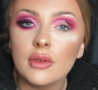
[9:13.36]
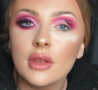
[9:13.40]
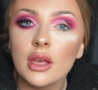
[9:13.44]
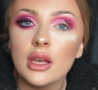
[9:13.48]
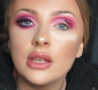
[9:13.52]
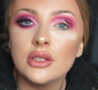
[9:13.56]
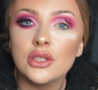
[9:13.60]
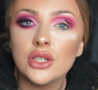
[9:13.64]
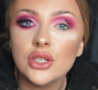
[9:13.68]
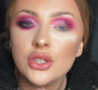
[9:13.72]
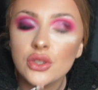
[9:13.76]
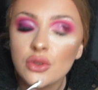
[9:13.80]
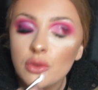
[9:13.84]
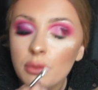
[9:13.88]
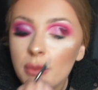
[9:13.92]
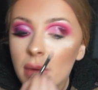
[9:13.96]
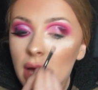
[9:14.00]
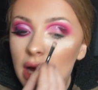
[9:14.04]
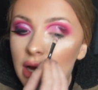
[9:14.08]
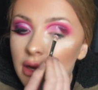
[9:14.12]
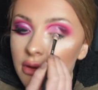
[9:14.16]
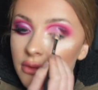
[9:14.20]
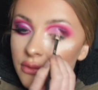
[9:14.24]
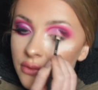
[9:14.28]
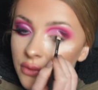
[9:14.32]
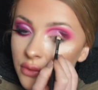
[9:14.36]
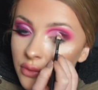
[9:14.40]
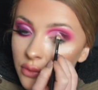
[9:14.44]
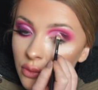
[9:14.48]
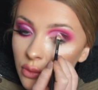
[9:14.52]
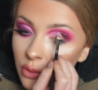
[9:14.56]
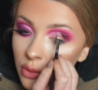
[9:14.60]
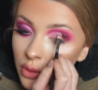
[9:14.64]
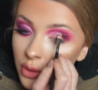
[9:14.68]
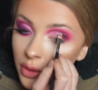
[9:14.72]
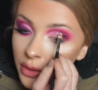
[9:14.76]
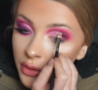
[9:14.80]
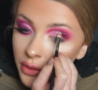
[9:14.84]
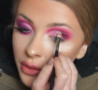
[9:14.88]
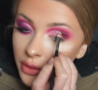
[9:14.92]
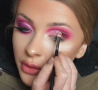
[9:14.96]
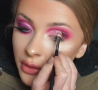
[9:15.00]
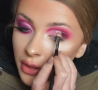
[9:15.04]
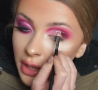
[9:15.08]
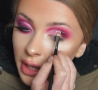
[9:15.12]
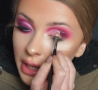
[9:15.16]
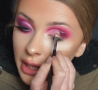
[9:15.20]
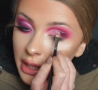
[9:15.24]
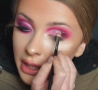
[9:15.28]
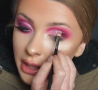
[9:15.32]
And just go back and forth,
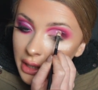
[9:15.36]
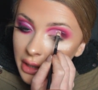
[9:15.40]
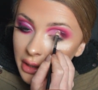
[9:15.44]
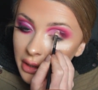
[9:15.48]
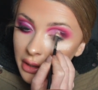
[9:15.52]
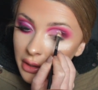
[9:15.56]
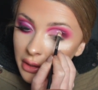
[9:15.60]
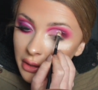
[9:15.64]
like,